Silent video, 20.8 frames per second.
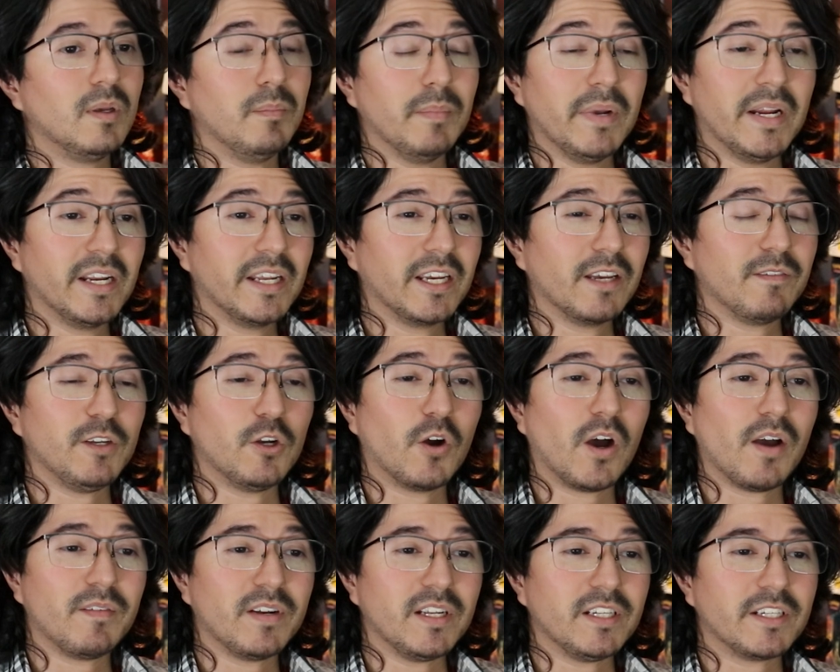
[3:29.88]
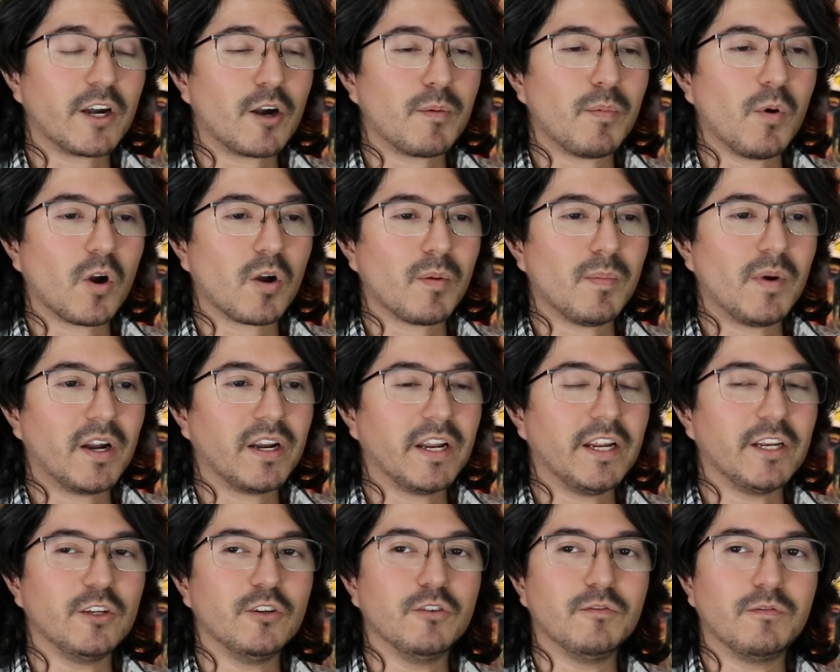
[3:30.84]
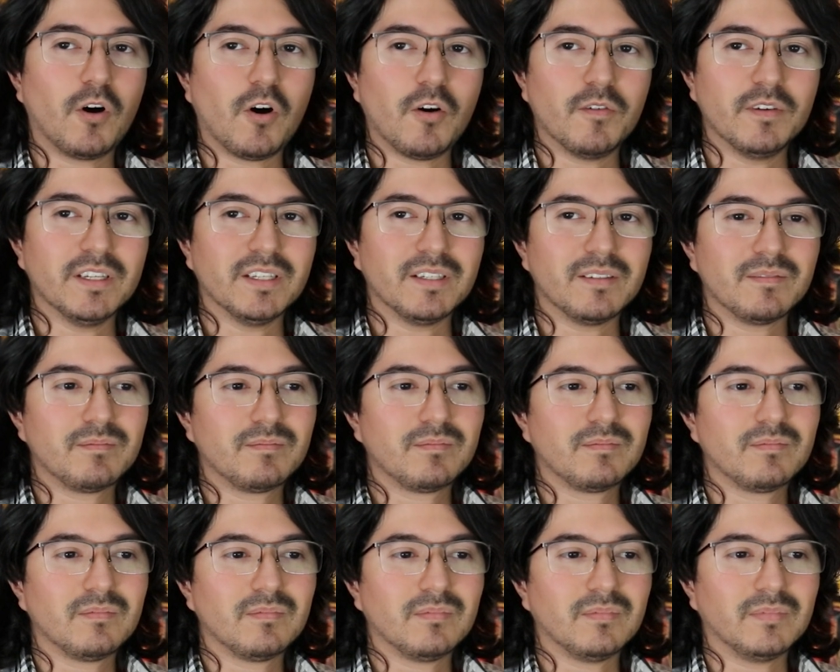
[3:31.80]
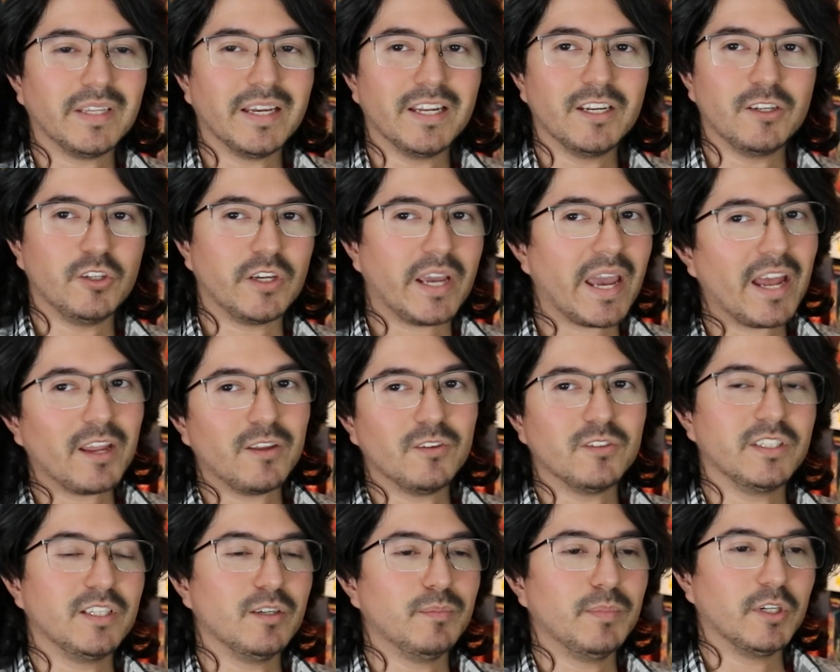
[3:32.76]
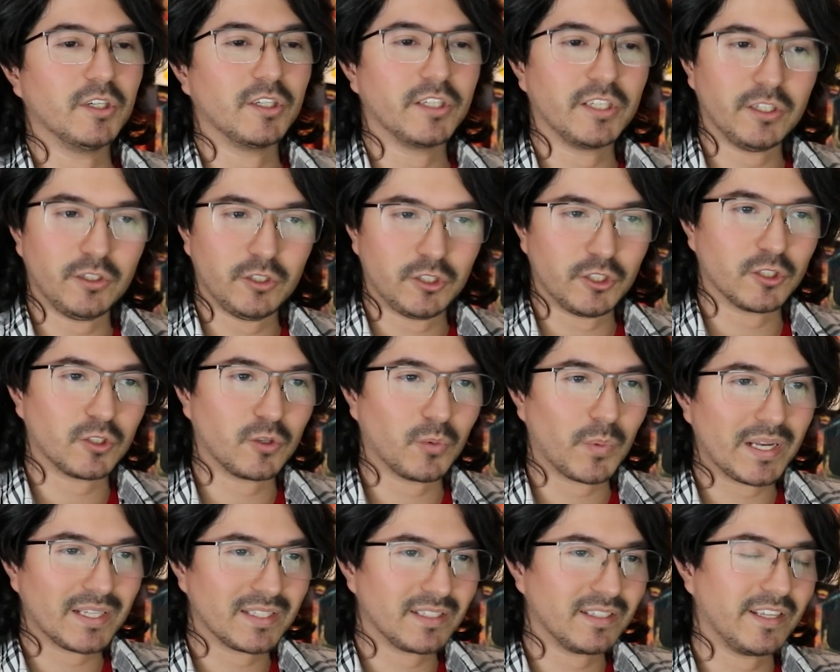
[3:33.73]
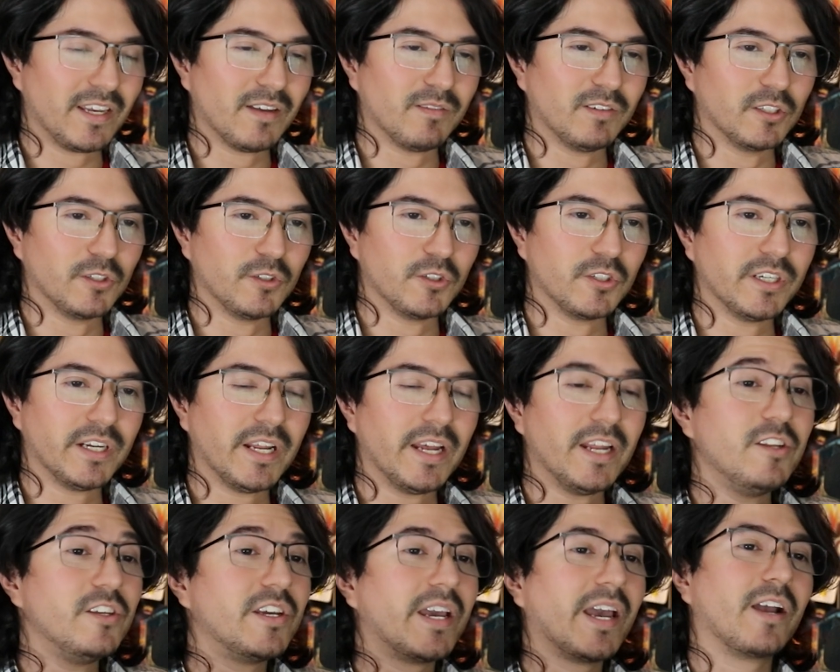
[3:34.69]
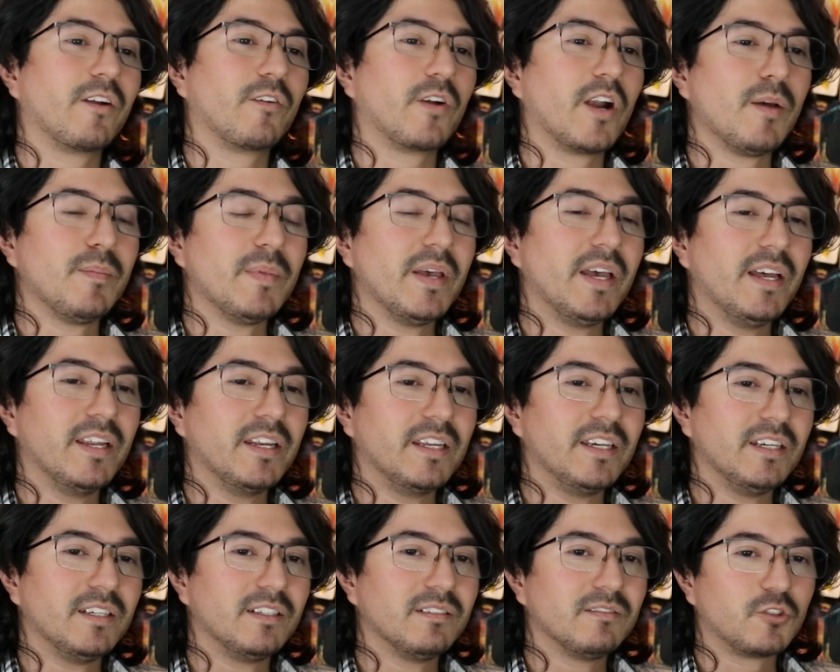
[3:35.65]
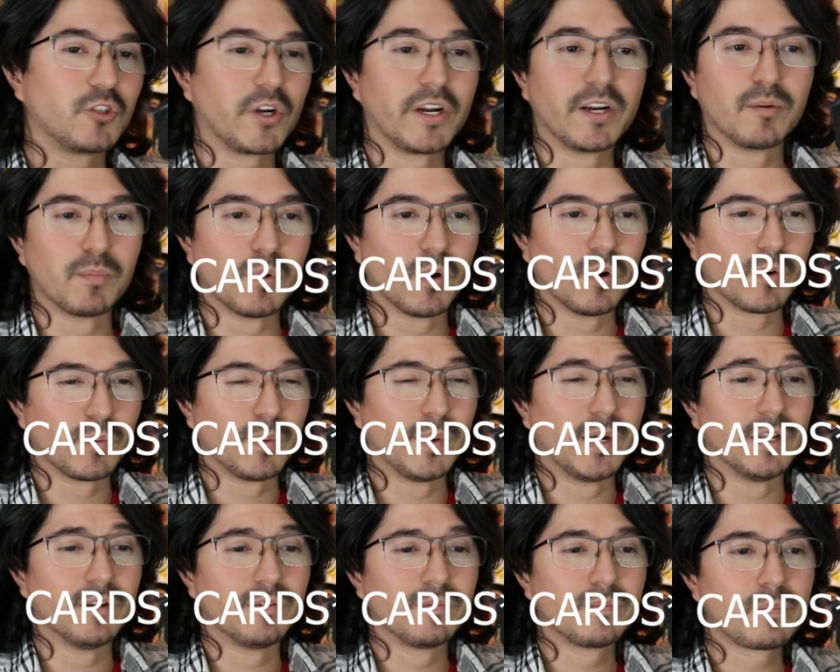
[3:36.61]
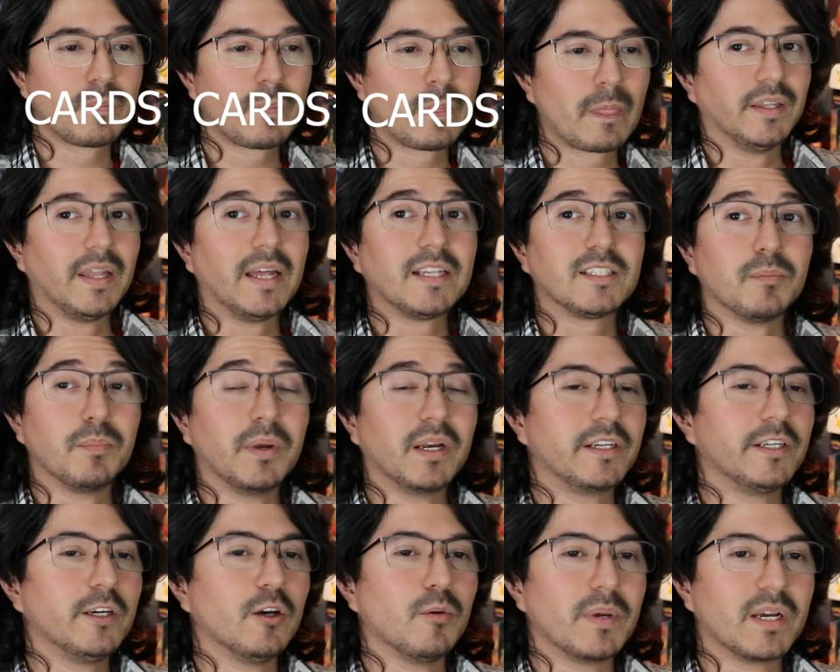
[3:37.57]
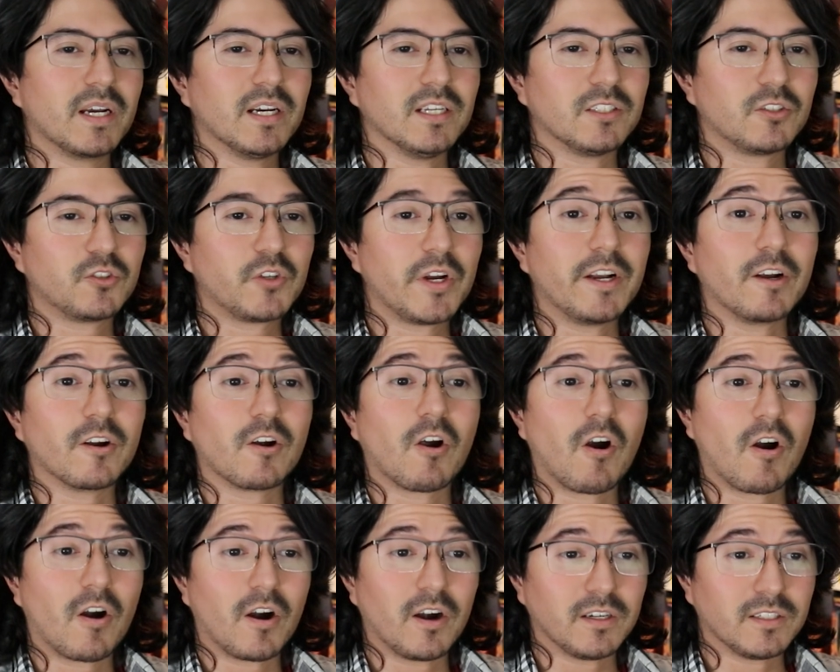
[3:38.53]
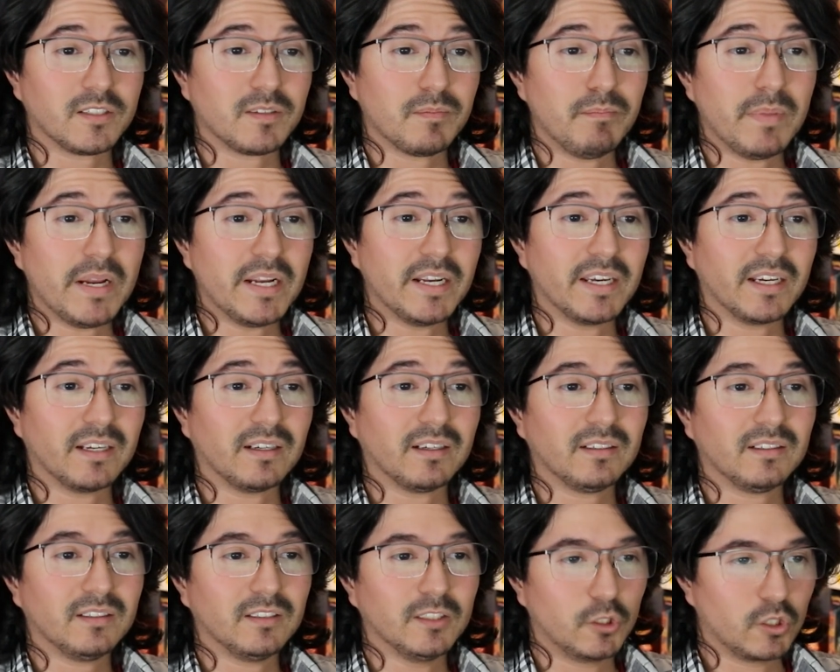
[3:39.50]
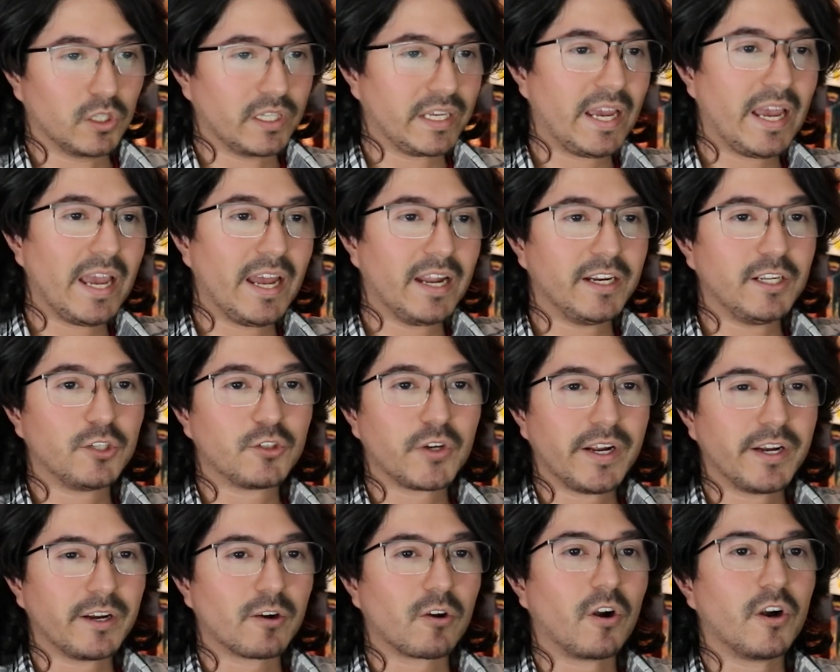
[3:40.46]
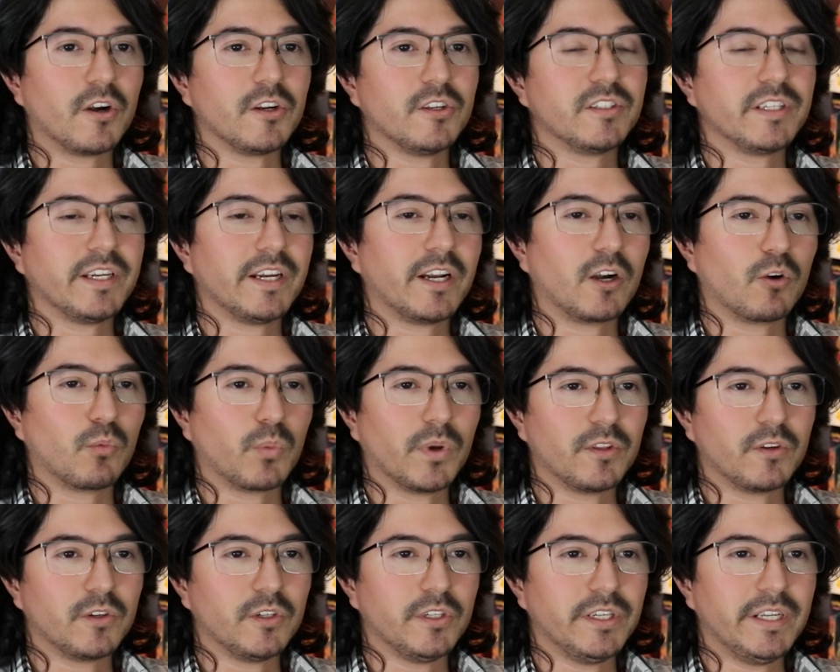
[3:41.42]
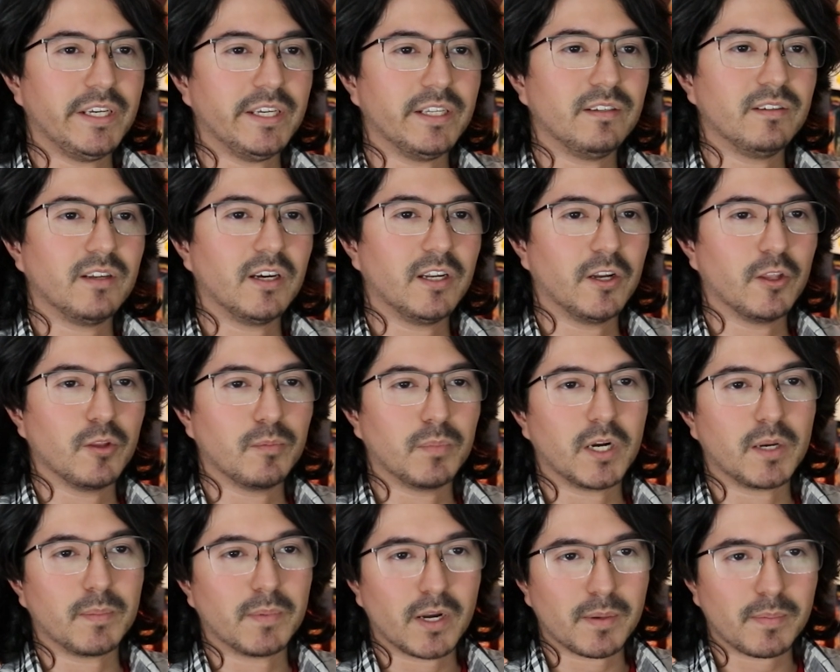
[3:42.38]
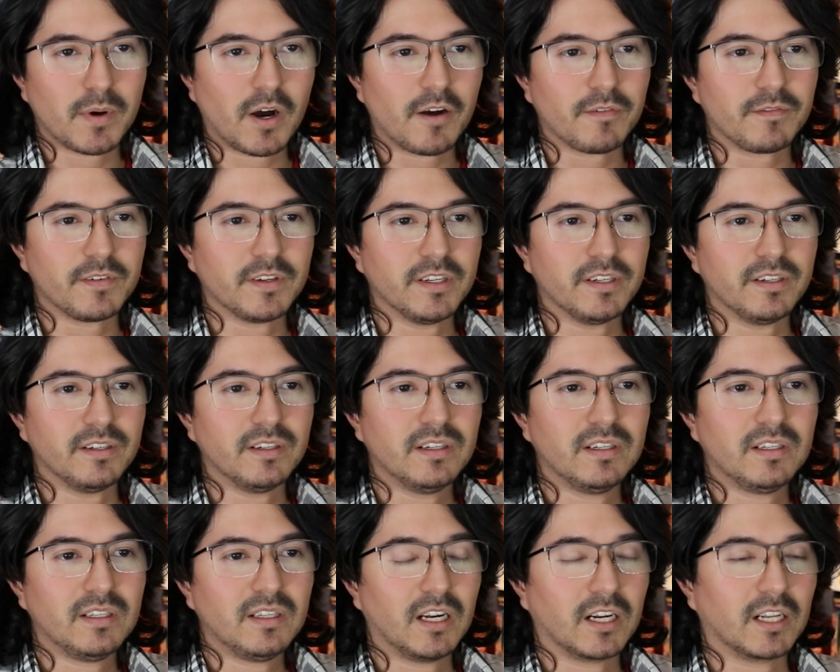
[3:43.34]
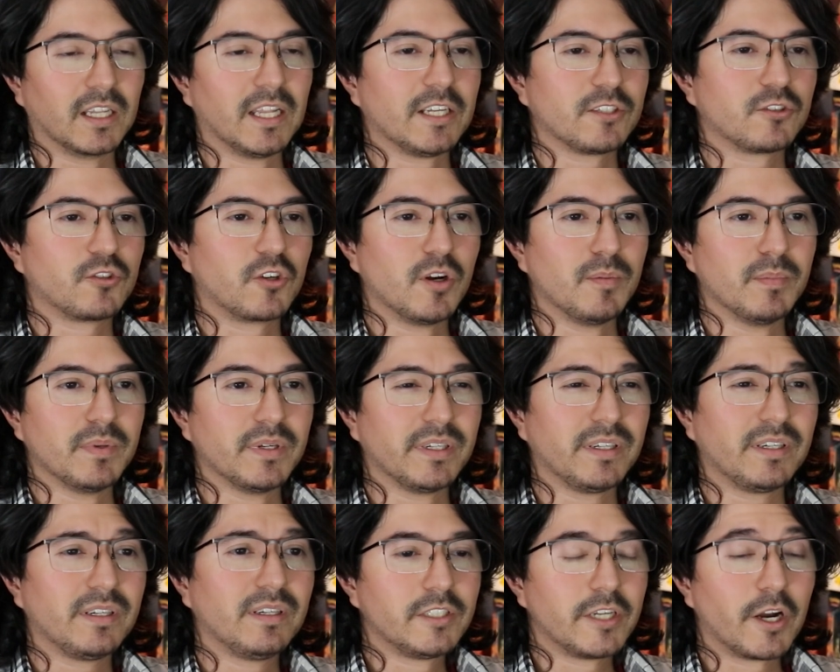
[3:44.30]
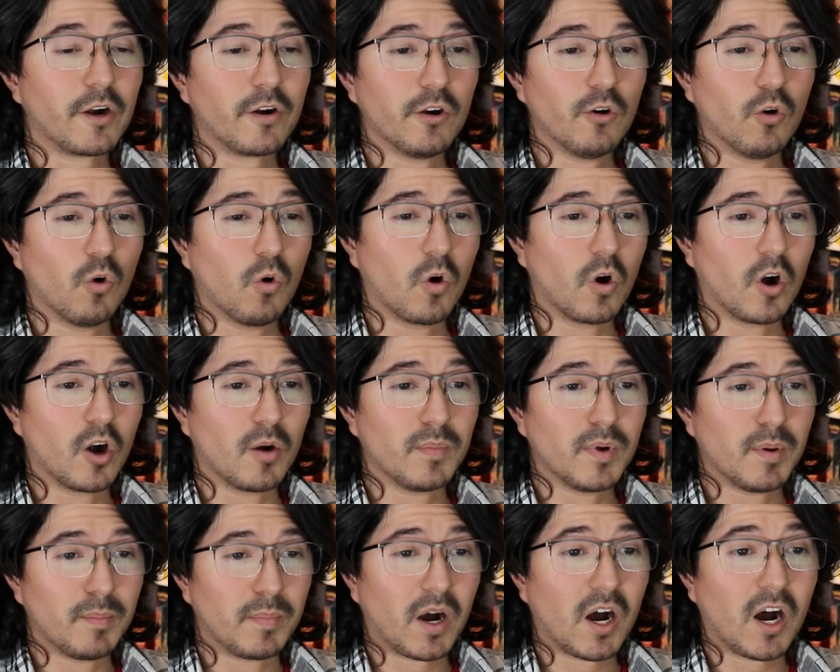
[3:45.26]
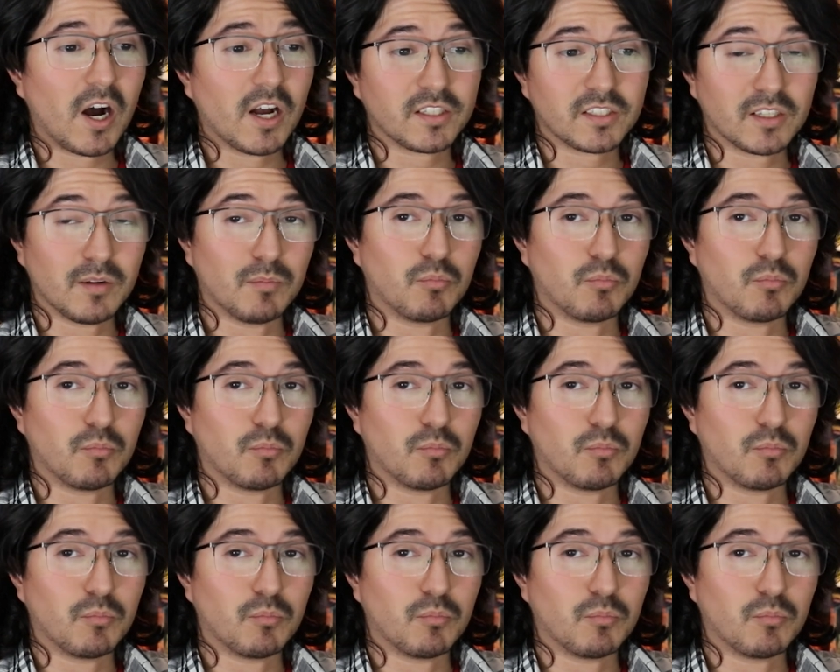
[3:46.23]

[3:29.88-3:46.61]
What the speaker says: Meaning if you don't have any Tera Pokemon and you evolve it, then you can't use the ability, you just wasted the evolution, and you can't grab any trainer Pokemon. And that's a big deal because trainer cards, meaning literally any trainer card you see here, whether you need another Buddy-buddy Poffin, a Glass Trumpet, Tera Orb, a Boss, a